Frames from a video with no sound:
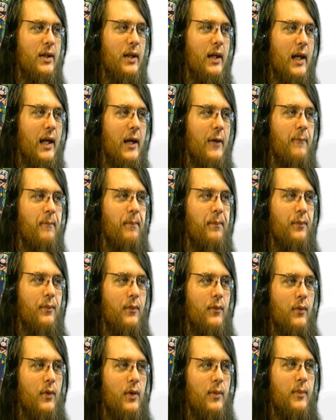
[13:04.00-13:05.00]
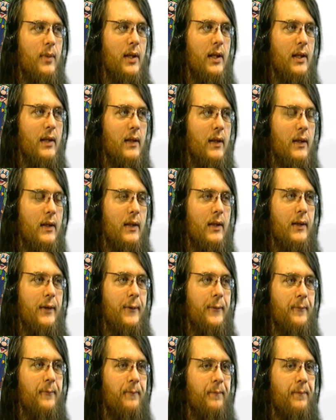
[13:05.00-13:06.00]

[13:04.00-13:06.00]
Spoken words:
get would be